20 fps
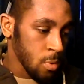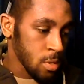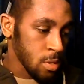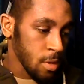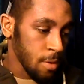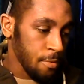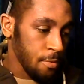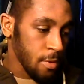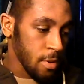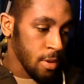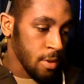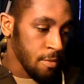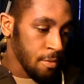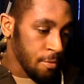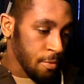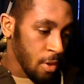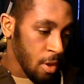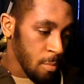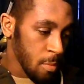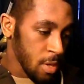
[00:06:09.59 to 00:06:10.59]
we're suffering
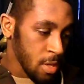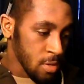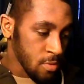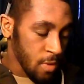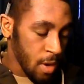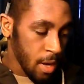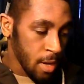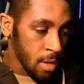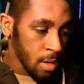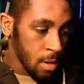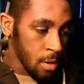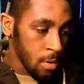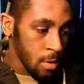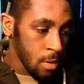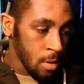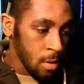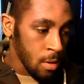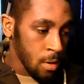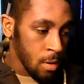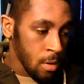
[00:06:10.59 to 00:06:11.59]
infirmities right
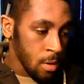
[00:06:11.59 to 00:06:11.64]
now.